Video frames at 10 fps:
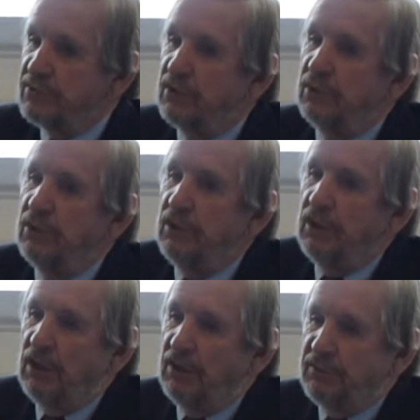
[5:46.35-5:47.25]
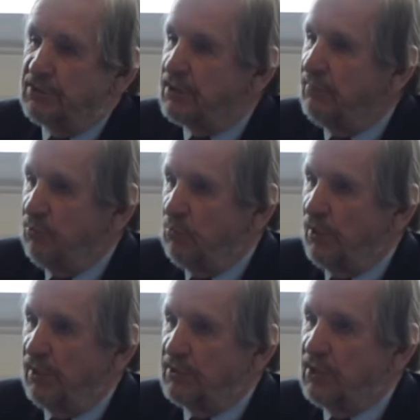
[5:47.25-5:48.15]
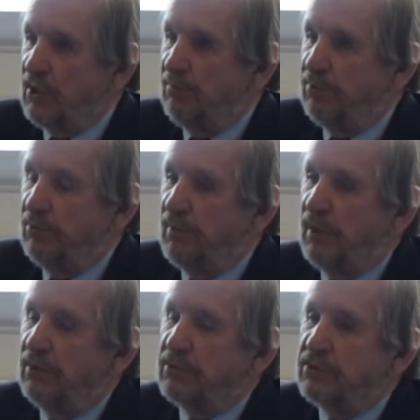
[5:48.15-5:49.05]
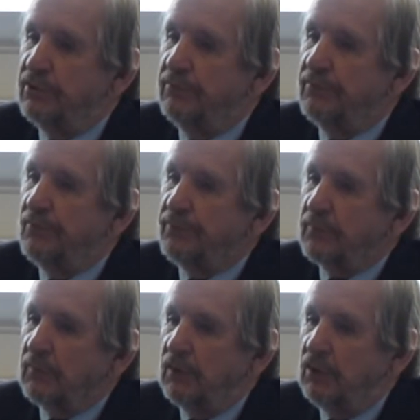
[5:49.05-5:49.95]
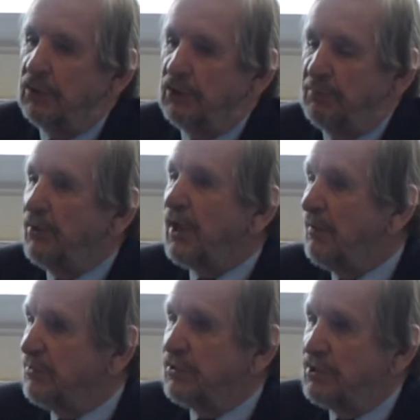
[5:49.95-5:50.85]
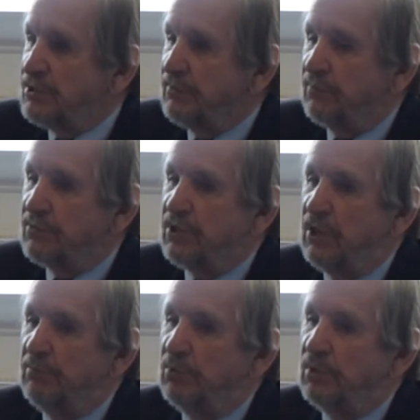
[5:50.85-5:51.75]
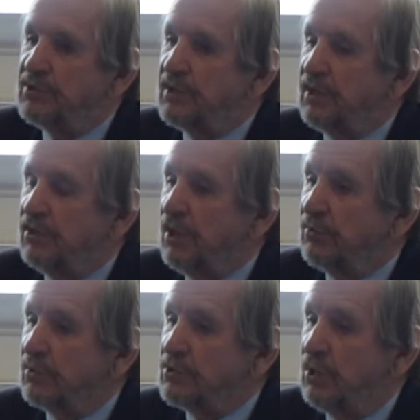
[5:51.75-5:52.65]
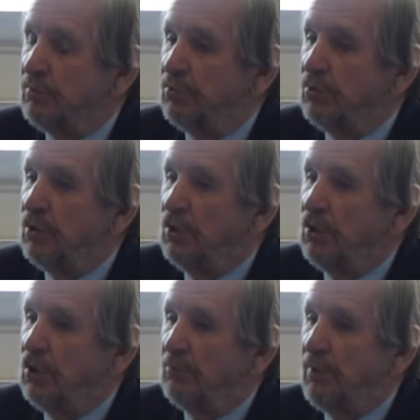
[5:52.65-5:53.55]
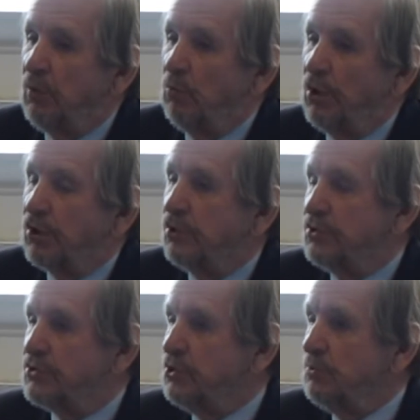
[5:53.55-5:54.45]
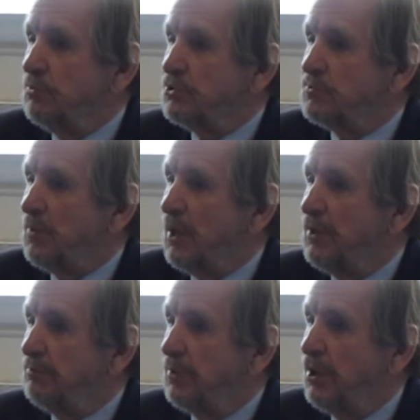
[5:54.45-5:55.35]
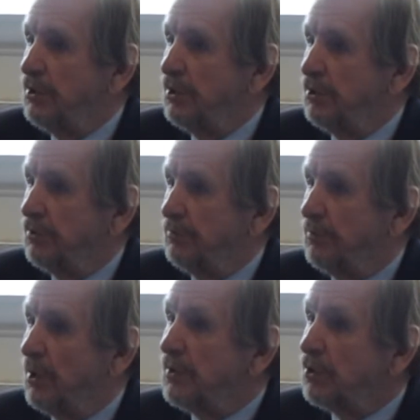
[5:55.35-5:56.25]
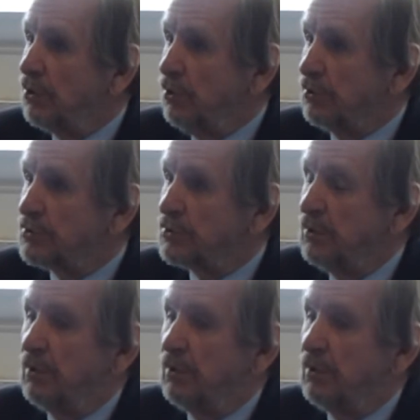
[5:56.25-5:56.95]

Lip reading: So I just gave you one example about advertising, for example. Let's take another example about where consumers buy their goods.